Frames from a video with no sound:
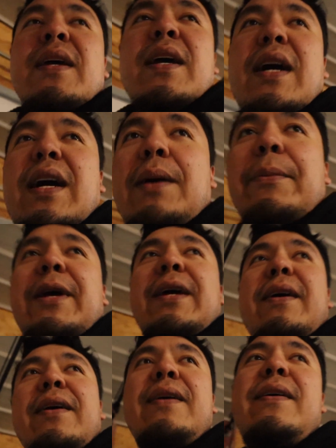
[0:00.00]

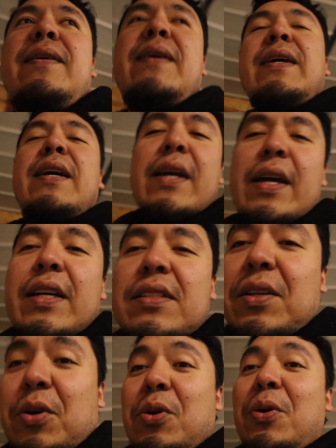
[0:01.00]
It's a
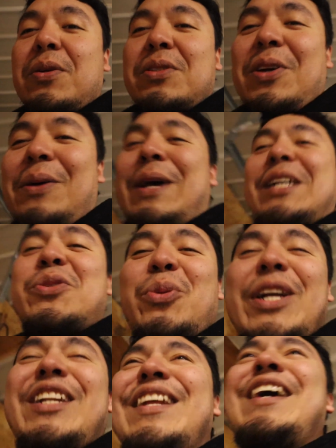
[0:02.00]
little cooler, so I'm not
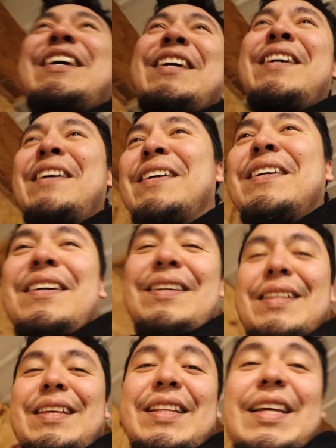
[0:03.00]
sweating or
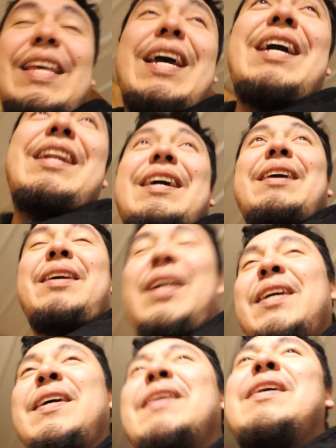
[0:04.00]
anything like that,
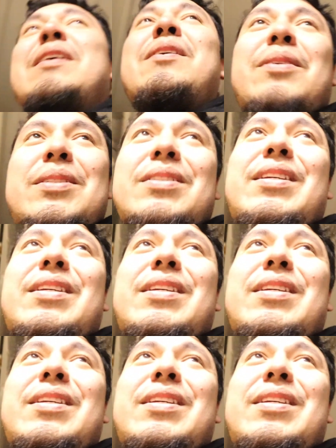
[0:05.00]
which is